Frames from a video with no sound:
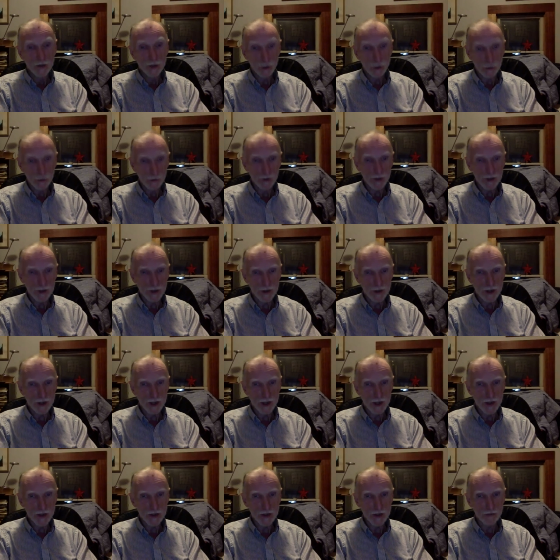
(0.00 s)
totally
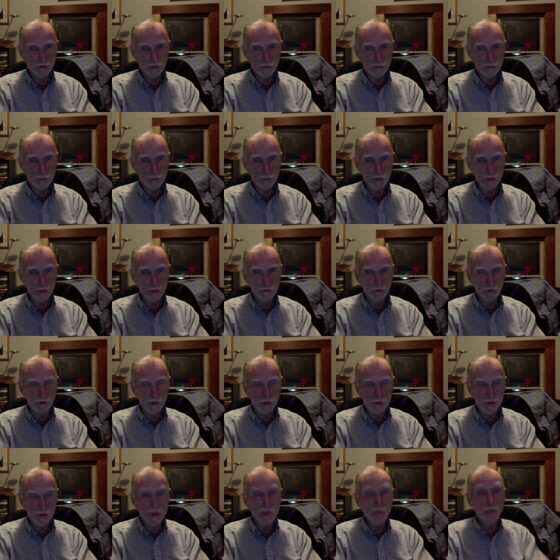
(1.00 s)
changed for me,
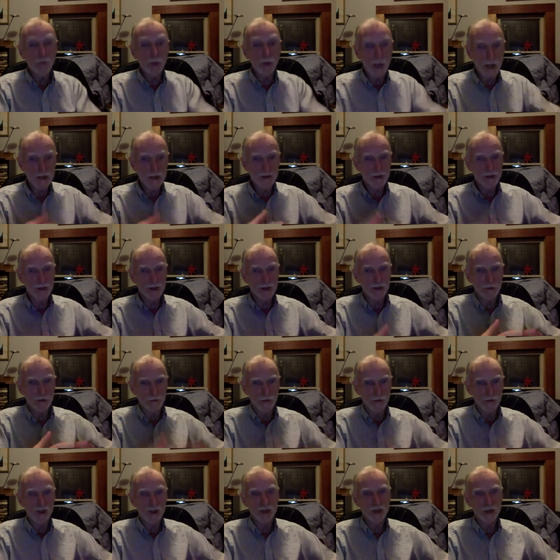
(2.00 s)
for me when I
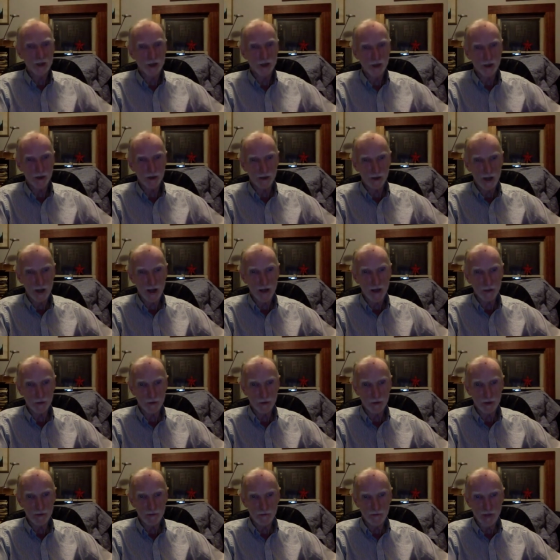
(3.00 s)
discovered the Chicago
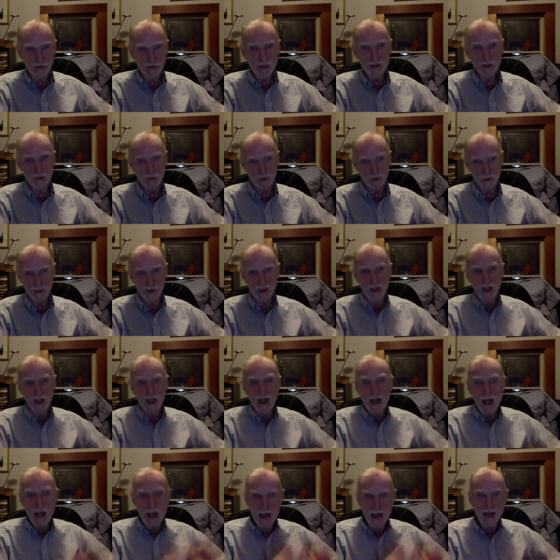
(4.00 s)
Defender
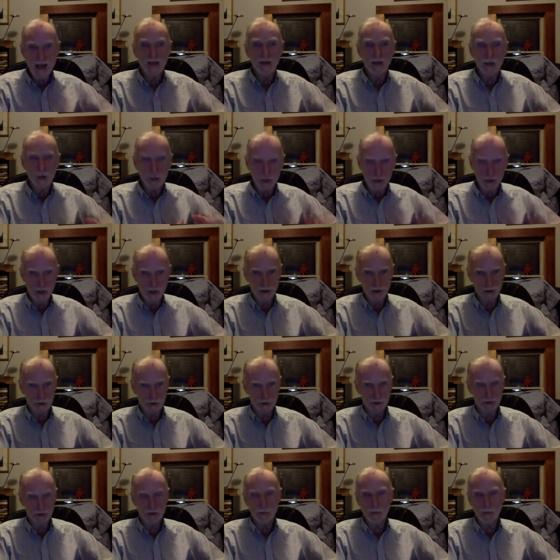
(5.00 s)
had
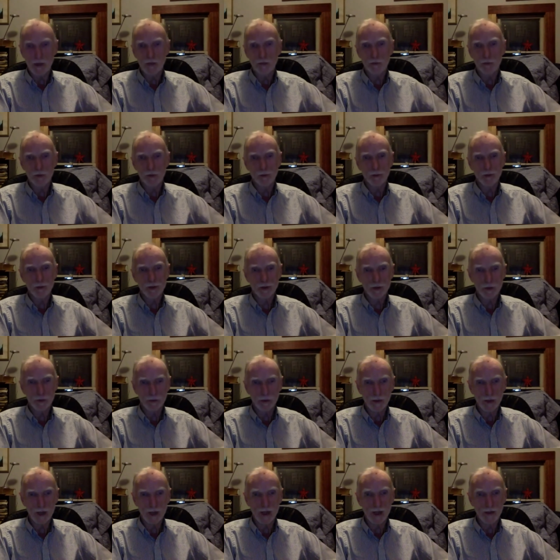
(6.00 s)
articles about what was
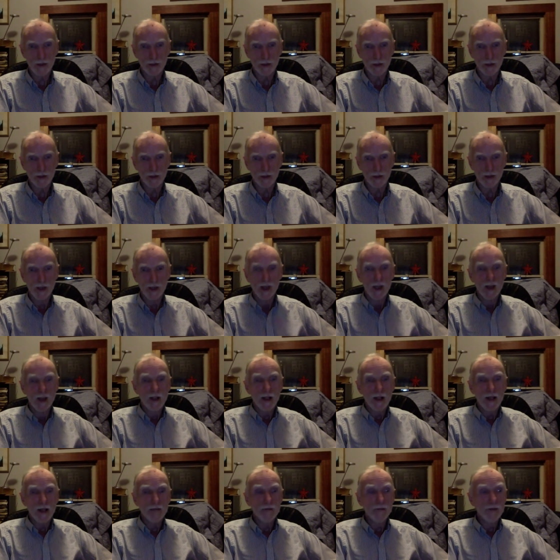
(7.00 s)
going on there.
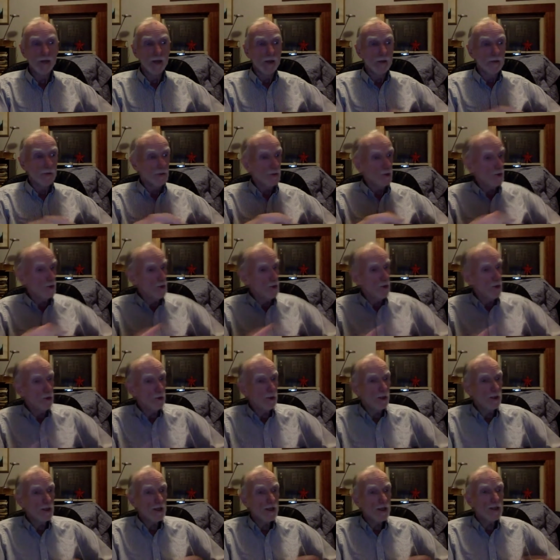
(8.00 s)
And you
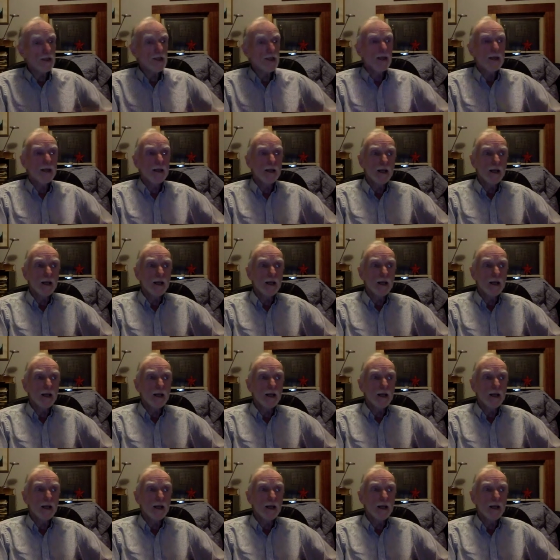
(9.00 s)
could get